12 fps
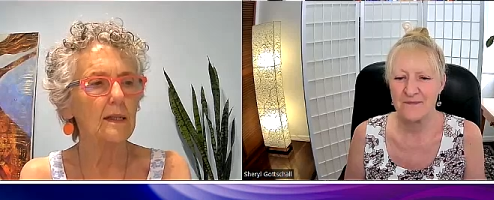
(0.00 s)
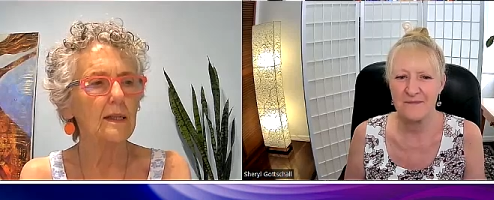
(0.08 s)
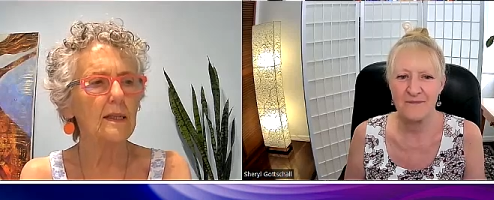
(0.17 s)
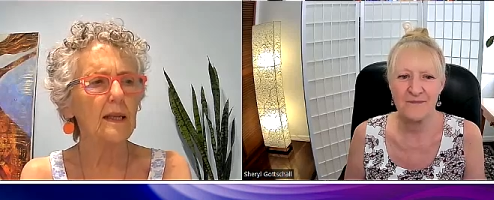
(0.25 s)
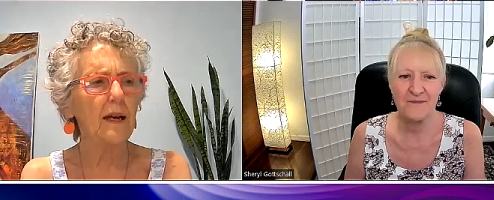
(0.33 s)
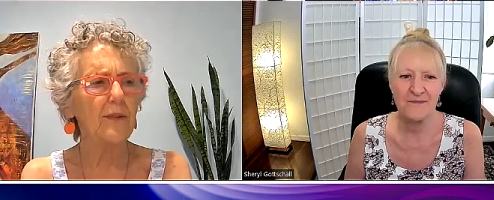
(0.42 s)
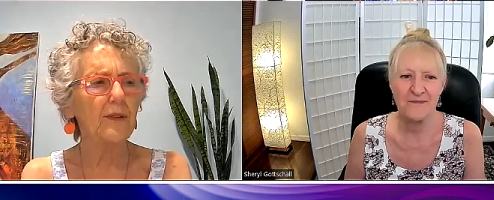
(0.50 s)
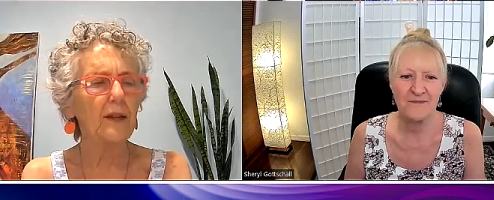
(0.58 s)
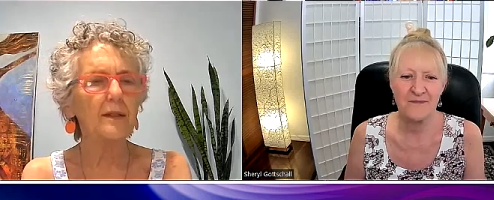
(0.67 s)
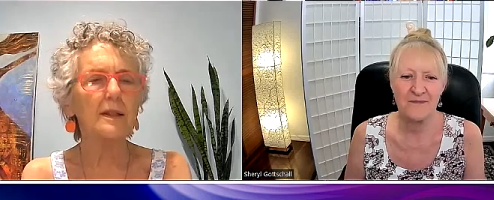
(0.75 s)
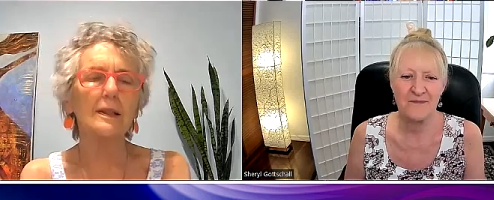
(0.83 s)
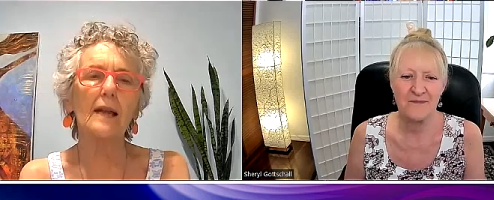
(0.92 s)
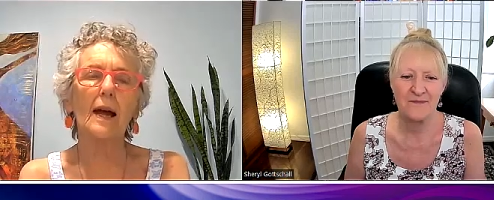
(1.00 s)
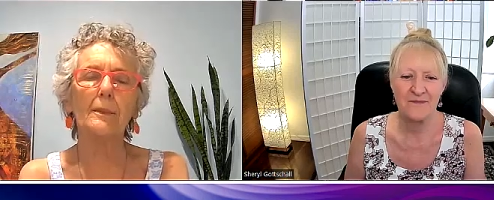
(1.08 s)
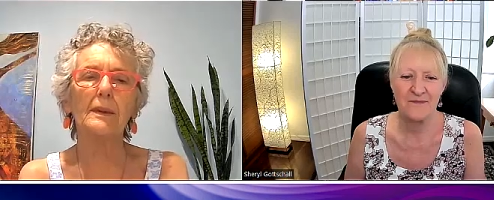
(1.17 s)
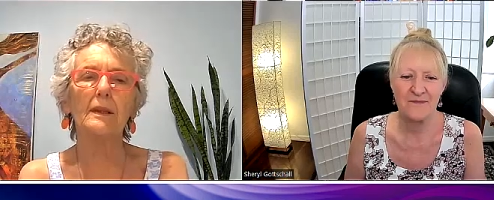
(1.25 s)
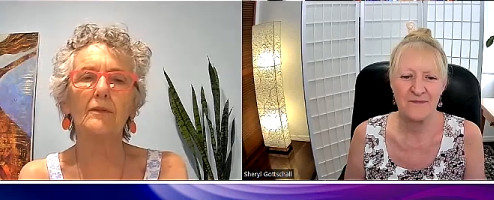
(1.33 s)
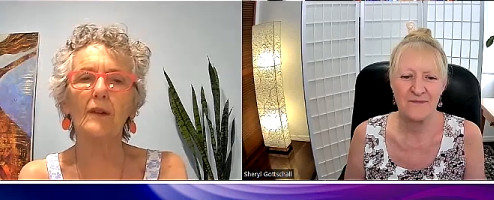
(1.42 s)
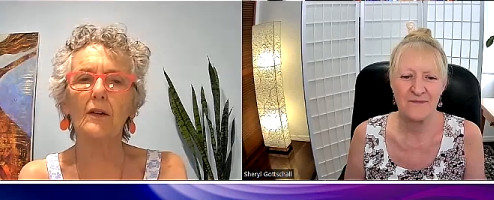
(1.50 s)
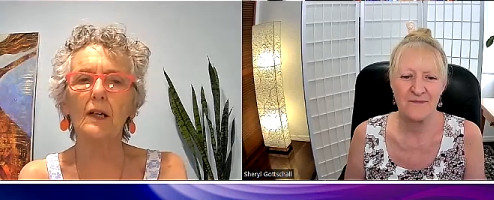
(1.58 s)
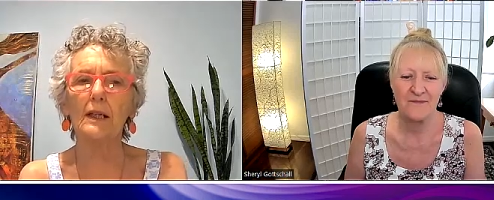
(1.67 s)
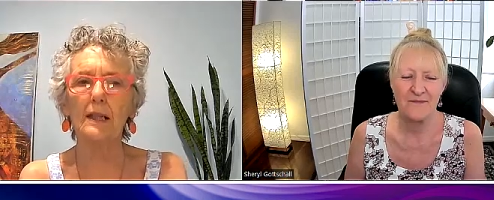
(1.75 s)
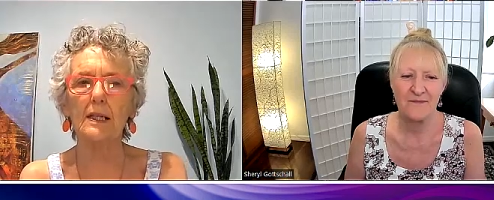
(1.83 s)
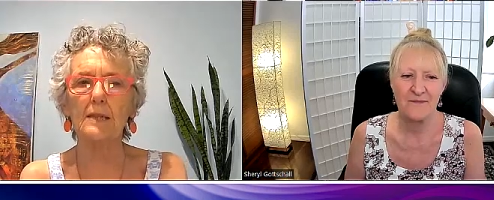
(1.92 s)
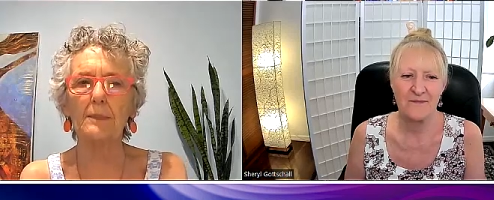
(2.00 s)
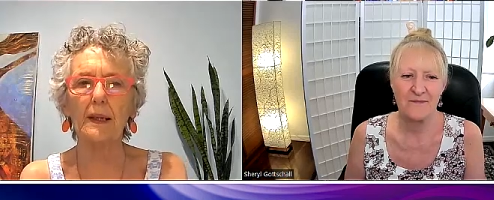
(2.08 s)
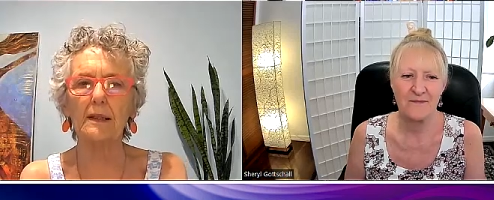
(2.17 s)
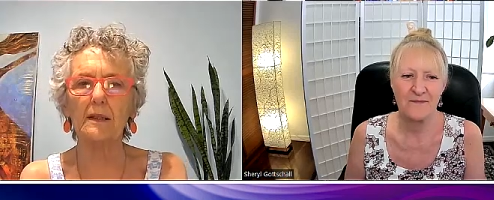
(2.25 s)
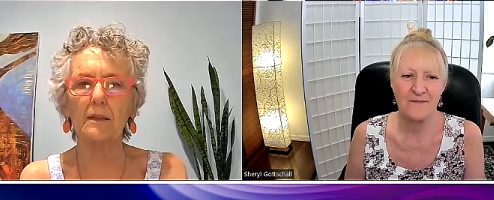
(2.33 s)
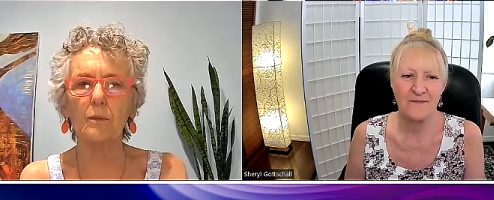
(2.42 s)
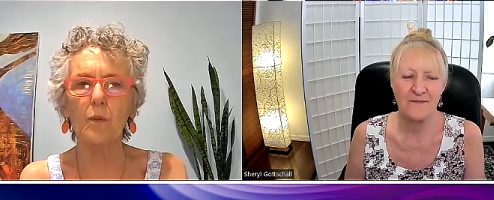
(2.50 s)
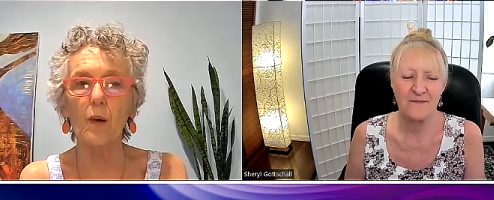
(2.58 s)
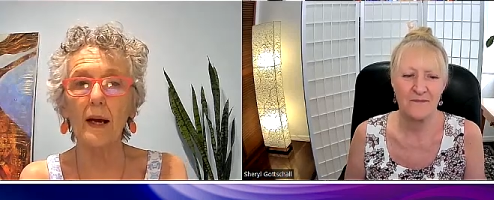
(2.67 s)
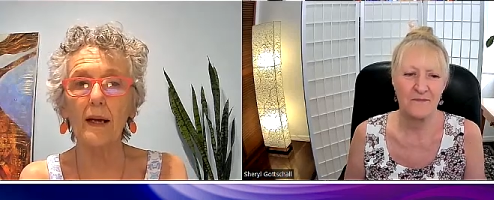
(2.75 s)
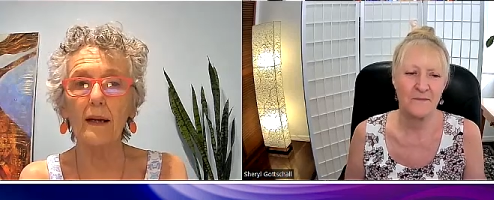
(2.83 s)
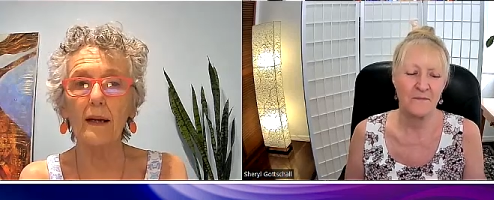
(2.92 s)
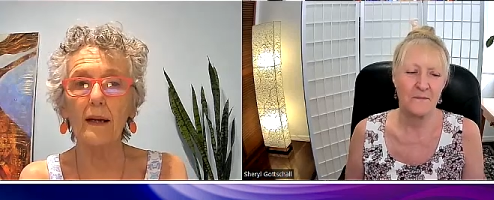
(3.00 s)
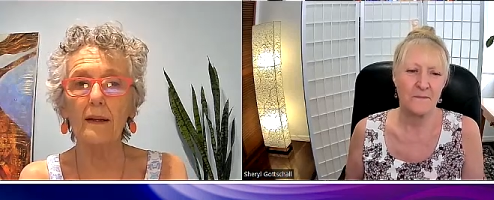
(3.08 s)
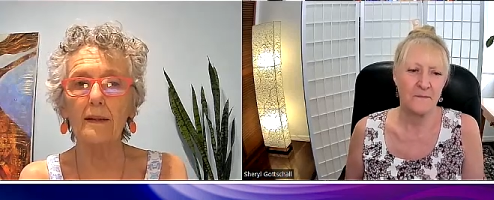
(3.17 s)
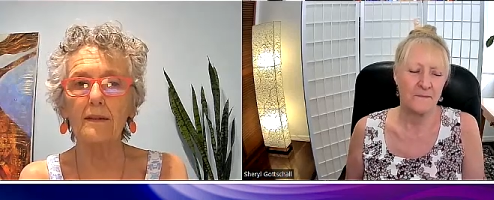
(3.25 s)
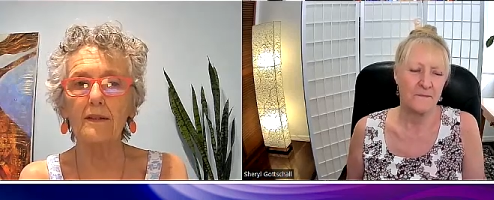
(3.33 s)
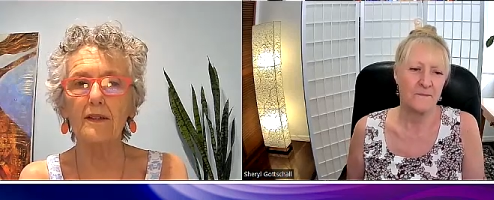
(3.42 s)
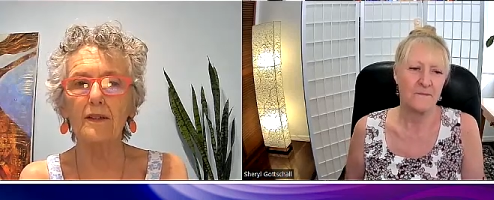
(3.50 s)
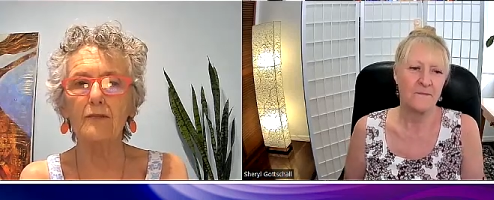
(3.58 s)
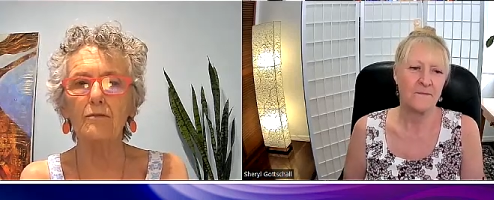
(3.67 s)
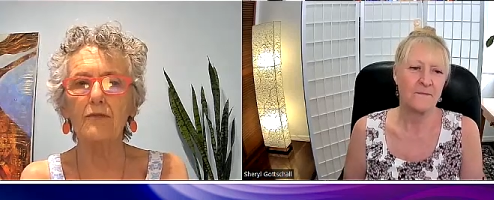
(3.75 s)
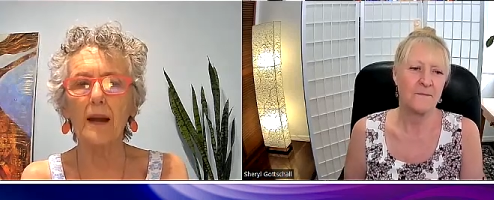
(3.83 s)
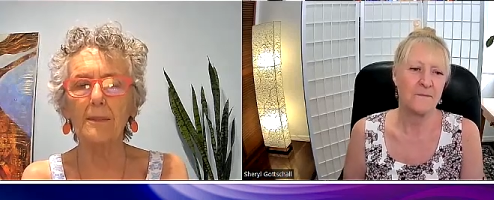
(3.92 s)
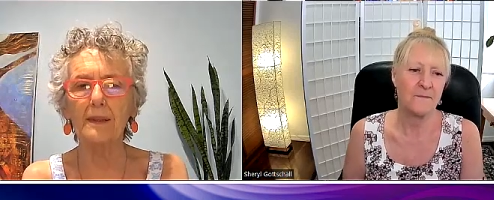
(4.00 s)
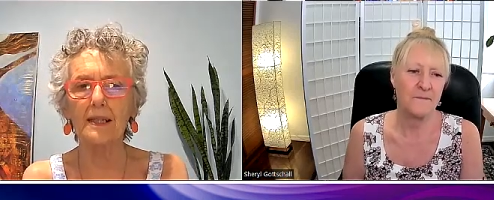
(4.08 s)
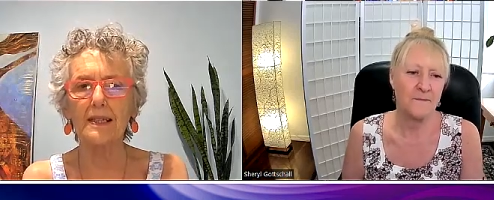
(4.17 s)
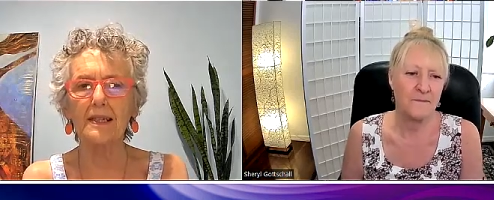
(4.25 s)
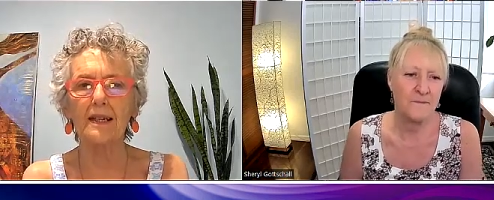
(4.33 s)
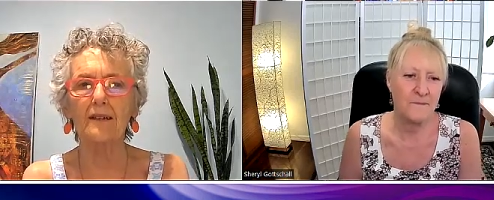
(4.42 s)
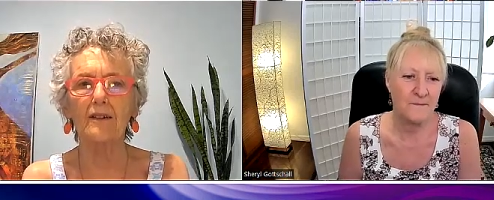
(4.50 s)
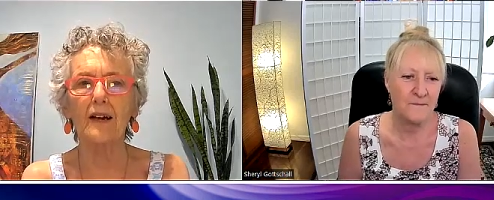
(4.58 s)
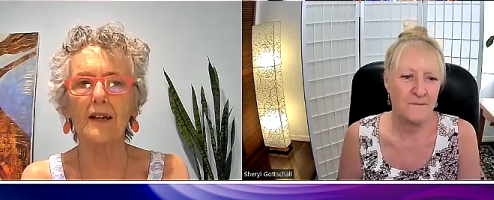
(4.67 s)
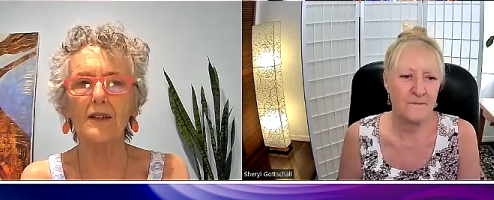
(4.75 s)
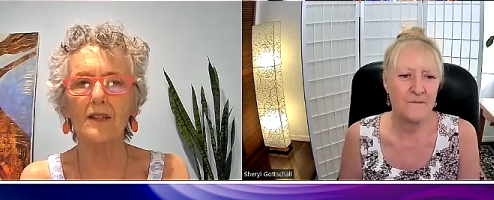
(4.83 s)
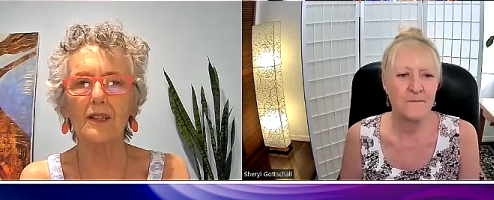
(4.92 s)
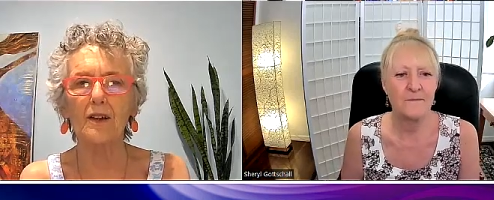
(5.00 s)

Speaker 1: yeah, things can happen in very unexpected ways, you know, rapid acceleration